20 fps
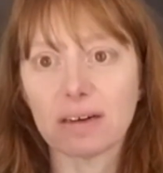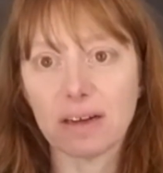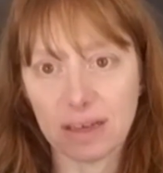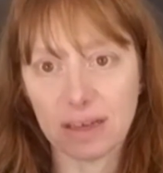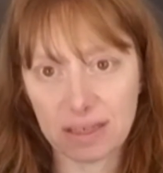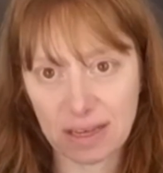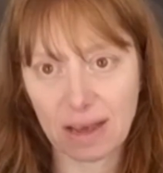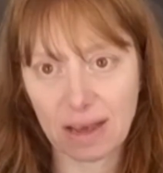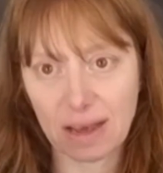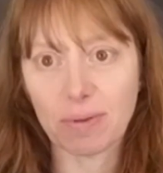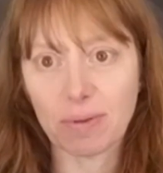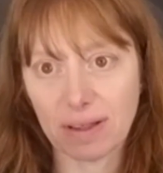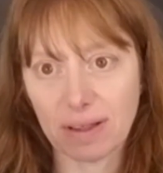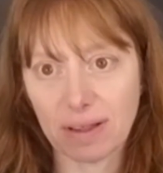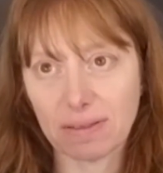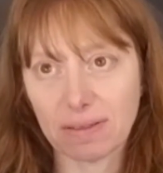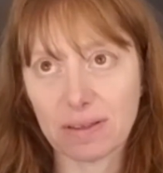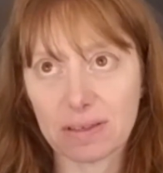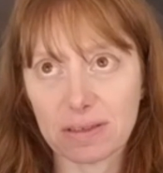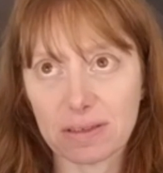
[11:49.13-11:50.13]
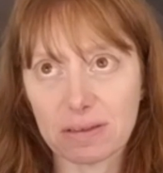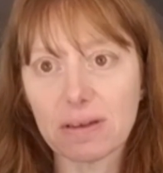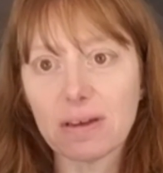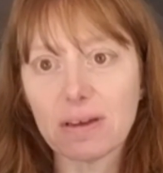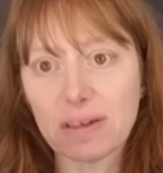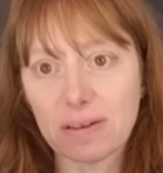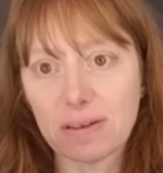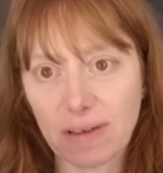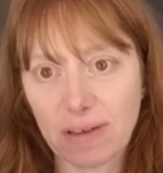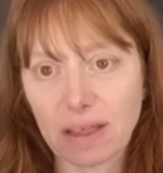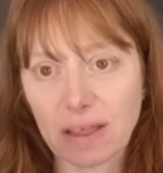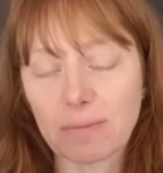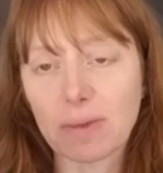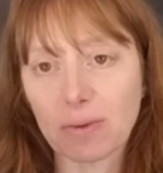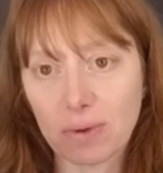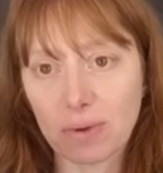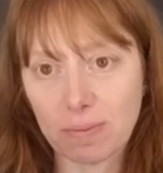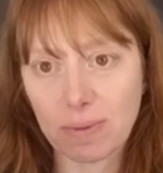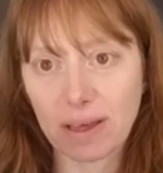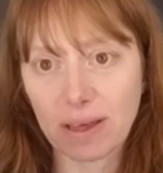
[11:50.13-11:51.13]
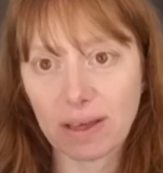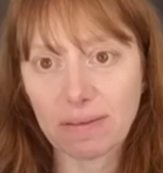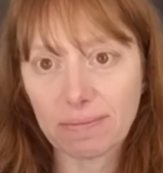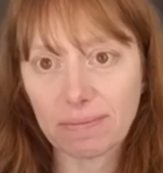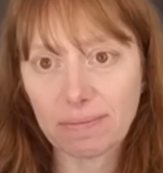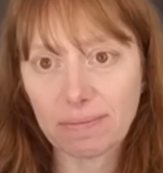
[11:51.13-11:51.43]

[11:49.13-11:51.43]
example that this development would be.